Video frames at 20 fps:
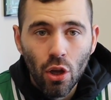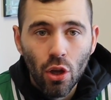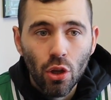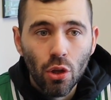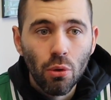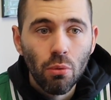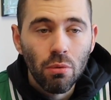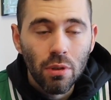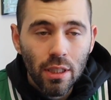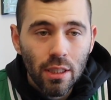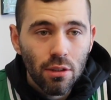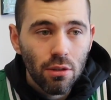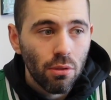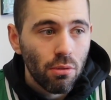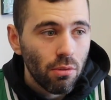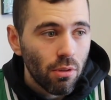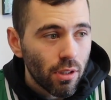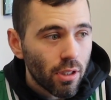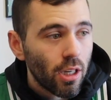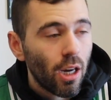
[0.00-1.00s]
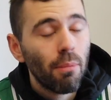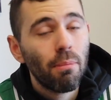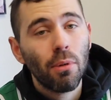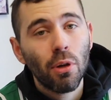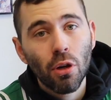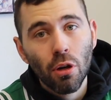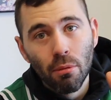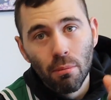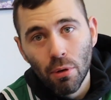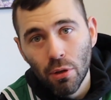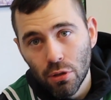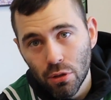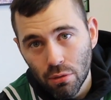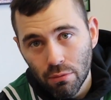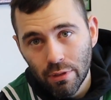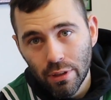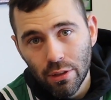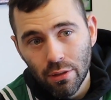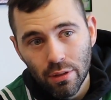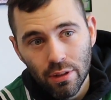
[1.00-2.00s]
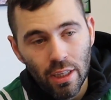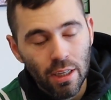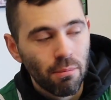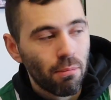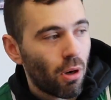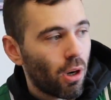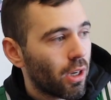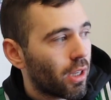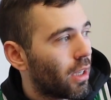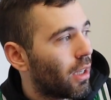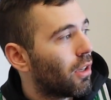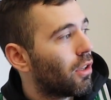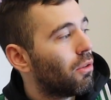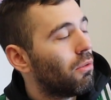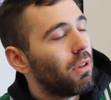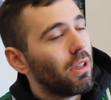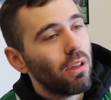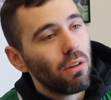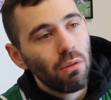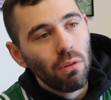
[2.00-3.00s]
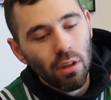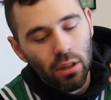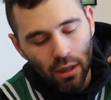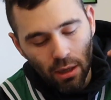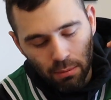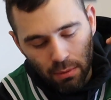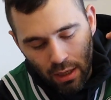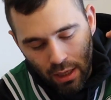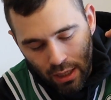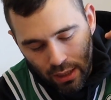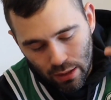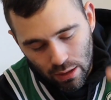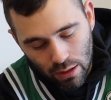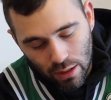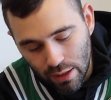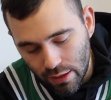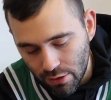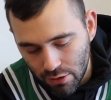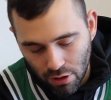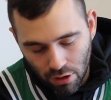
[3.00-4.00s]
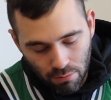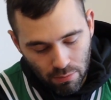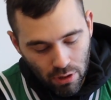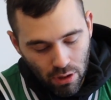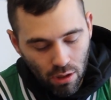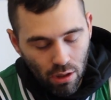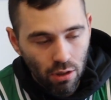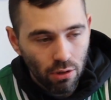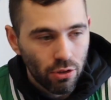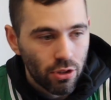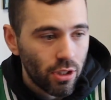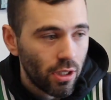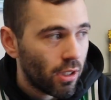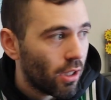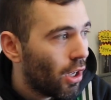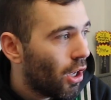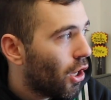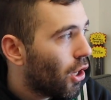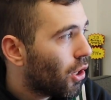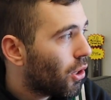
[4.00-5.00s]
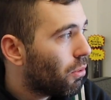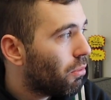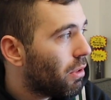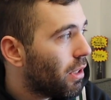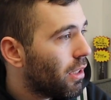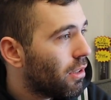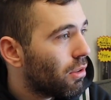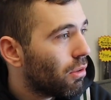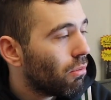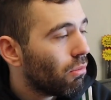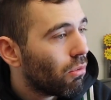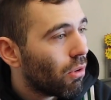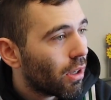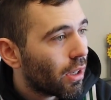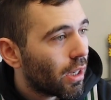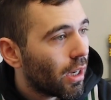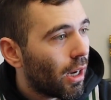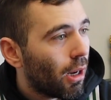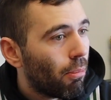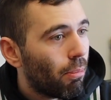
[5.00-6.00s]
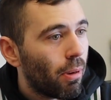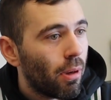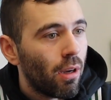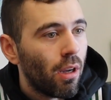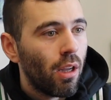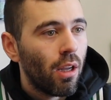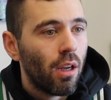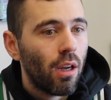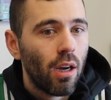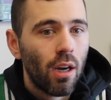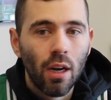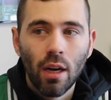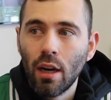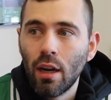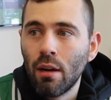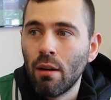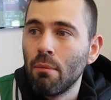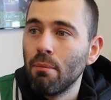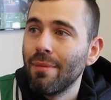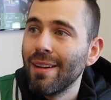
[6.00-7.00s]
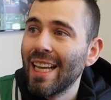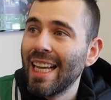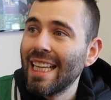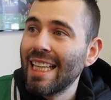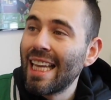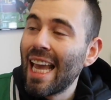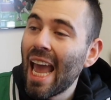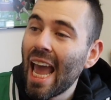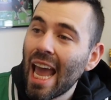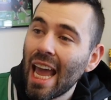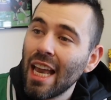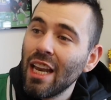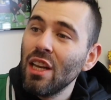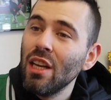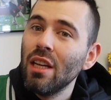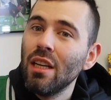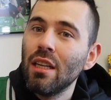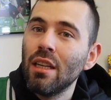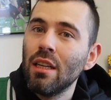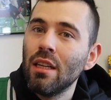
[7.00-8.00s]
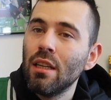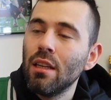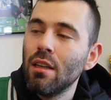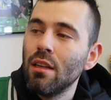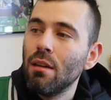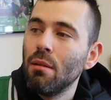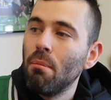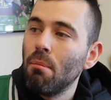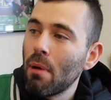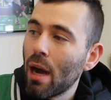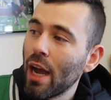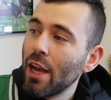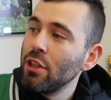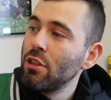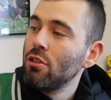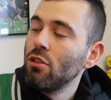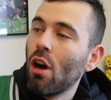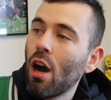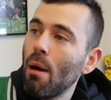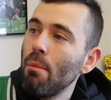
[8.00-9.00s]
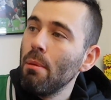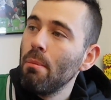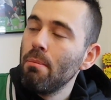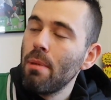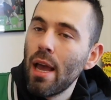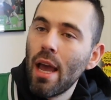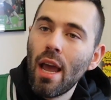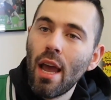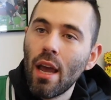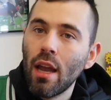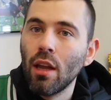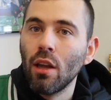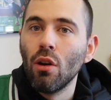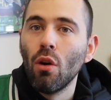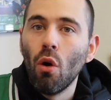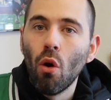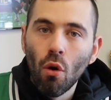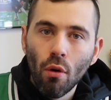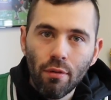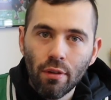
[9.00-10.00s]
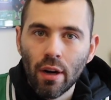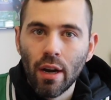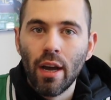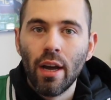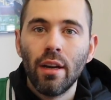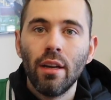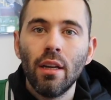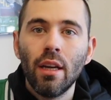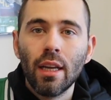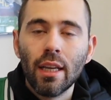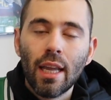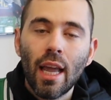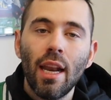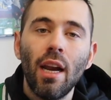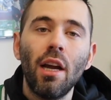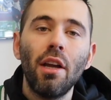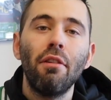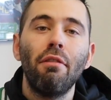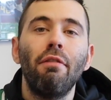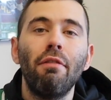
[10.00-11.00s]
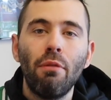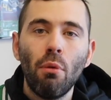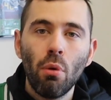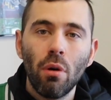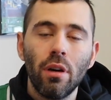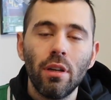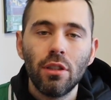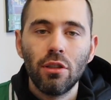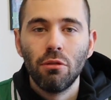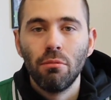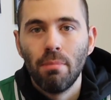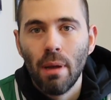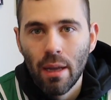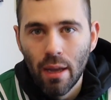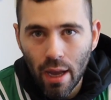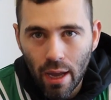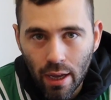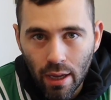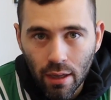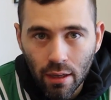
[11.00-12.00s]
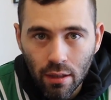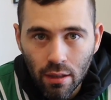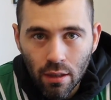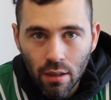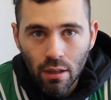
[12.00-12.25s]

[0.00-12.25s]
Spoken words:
you need to look up commercial real estate market. You need to look up lease terminology. You need to look up, can my shop pay overhead? Can I afford to pay